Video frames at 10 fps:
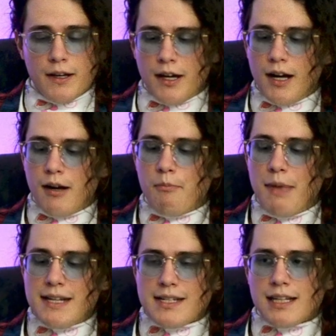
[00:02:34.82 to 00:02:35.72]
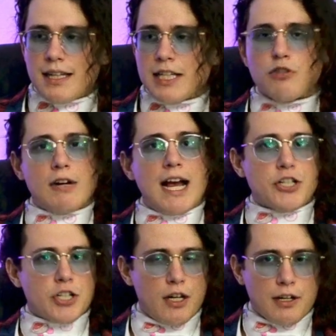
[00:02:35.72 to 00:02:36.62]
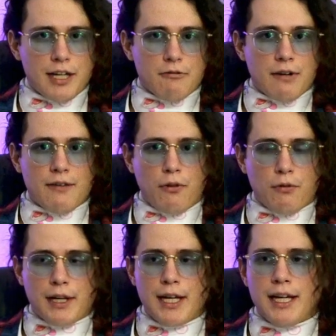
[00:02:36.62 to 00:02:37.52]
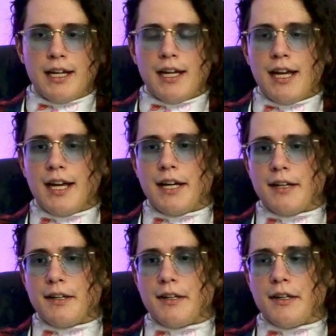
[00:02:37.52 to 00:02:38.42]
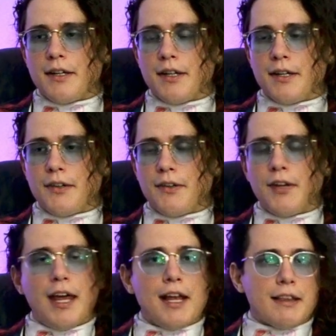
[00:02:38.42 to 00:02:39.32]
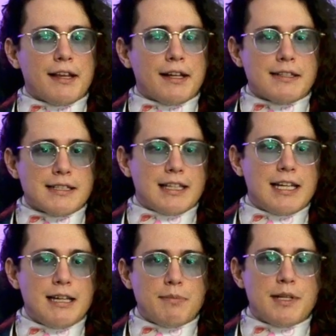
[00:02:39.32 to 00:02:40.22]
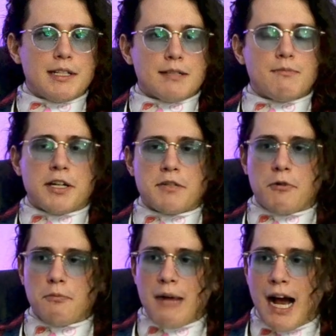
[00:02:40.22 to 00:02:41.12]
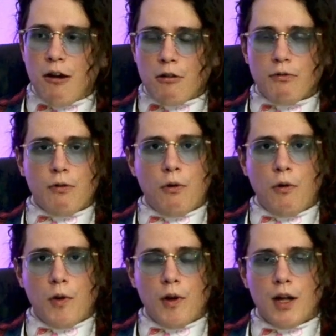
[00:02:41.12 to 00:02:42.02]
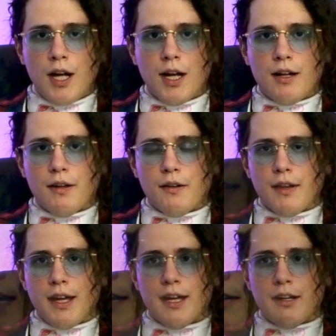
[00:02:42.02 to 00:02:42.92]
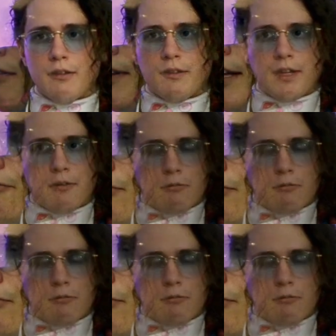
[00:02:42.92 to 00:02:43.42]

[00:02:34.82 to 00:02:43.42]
uh, basically trash-talking Revelry, and uh, saying that Sleep is much more powerful uh, than, than